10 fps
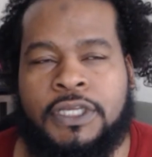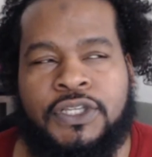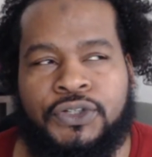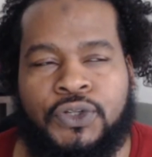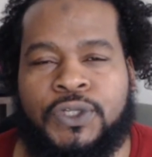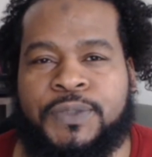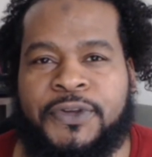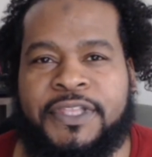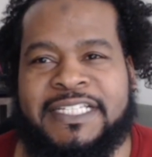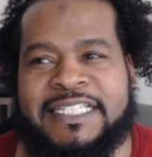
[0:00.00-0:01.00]
So, those
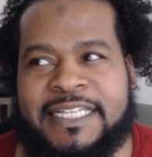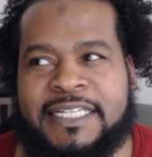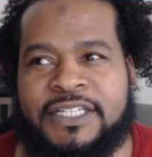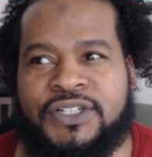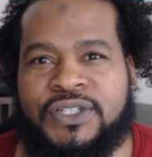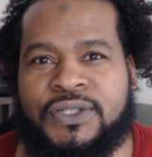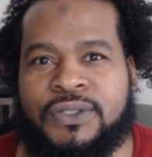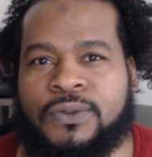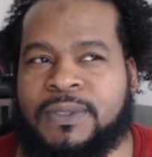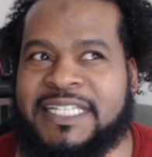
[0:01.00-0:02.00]
brothers and
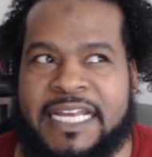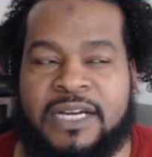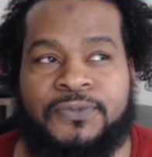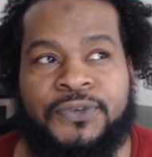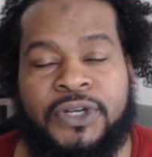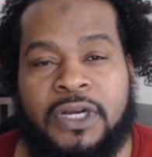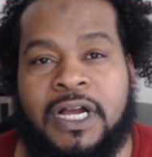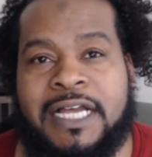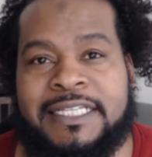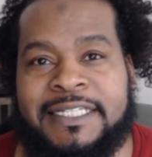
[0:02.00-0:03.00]
sisters who stand up for your
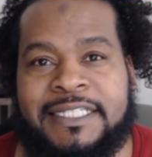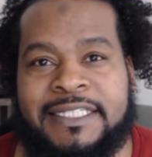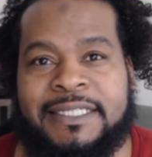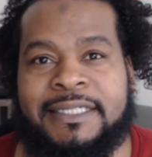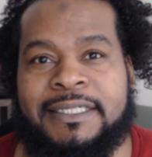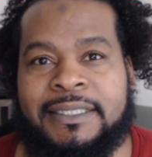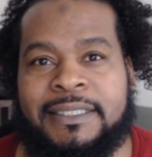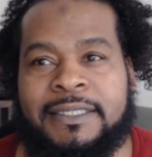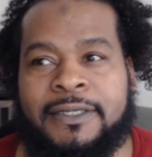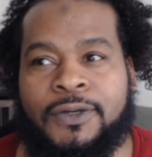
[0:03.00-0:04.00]
causes,
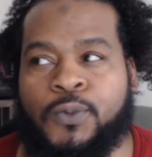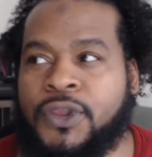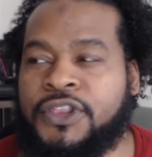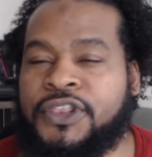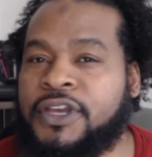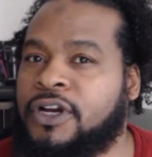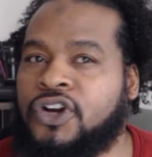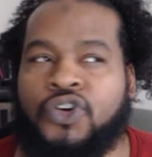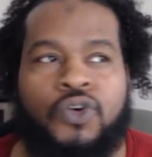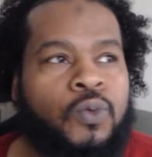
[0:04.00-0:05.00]
whether
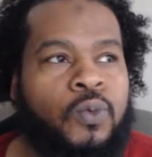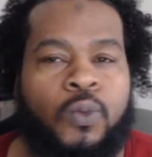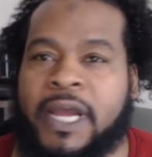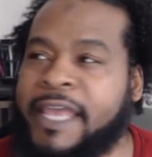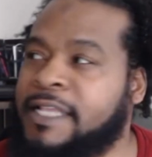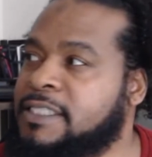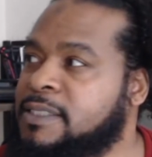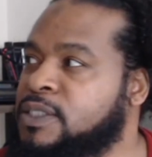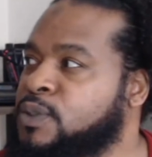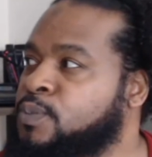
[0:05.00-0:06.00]
they're
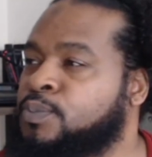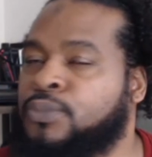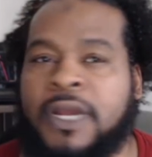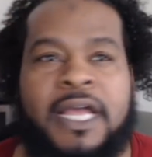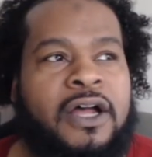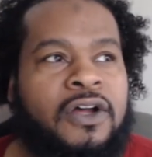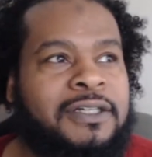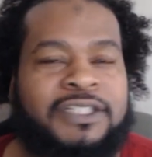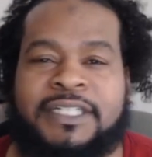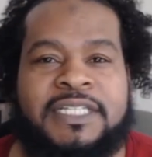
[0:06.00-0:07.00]
whites,
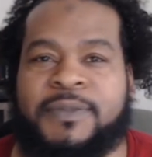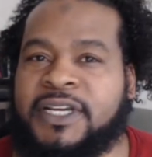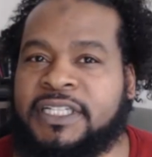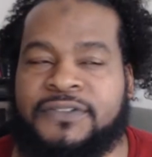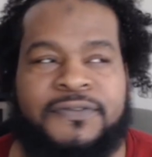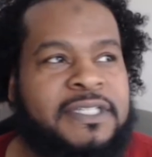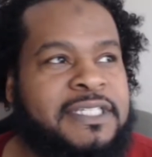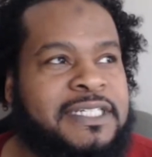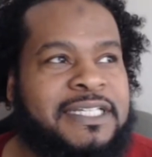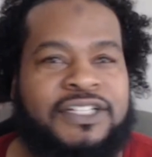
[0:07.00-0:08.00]
brown, it doesn't make a
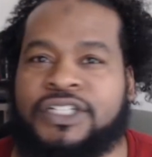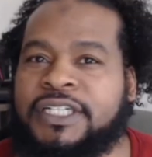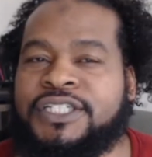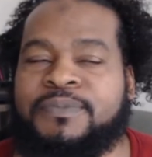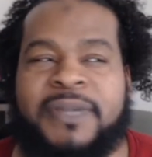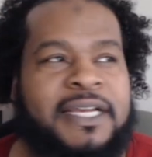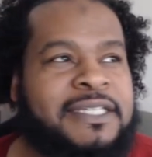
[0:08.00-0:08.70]
difference, Indonesian,